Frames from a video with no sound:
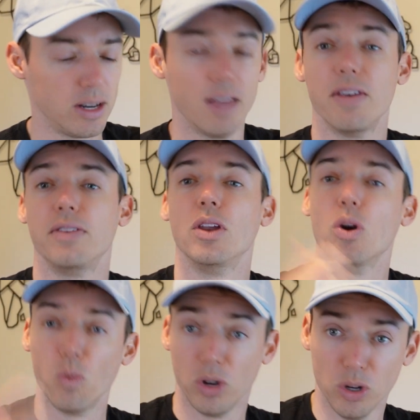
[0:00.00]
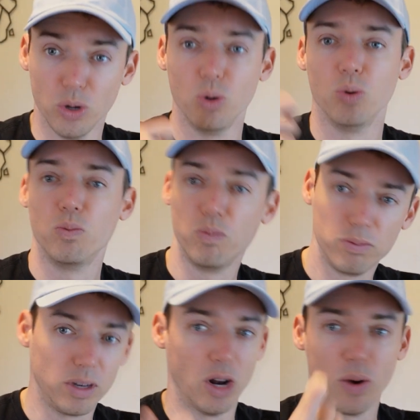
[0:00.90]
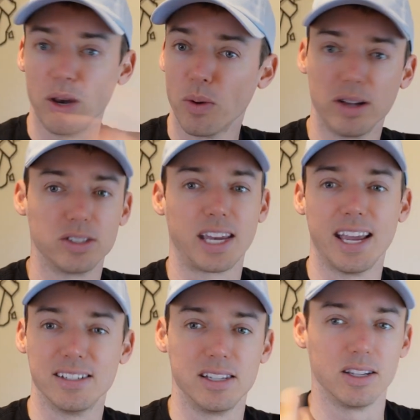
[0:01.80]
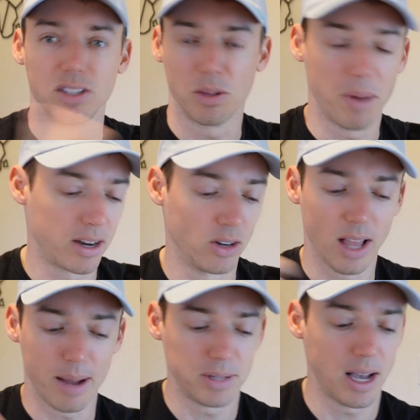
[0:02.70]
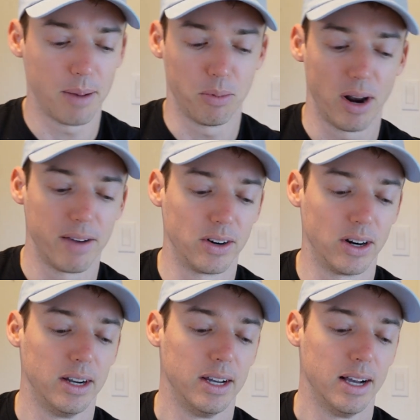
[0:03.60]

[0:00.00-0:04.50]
And then when anyone else scans it, it's on the back of your laptop, whatever,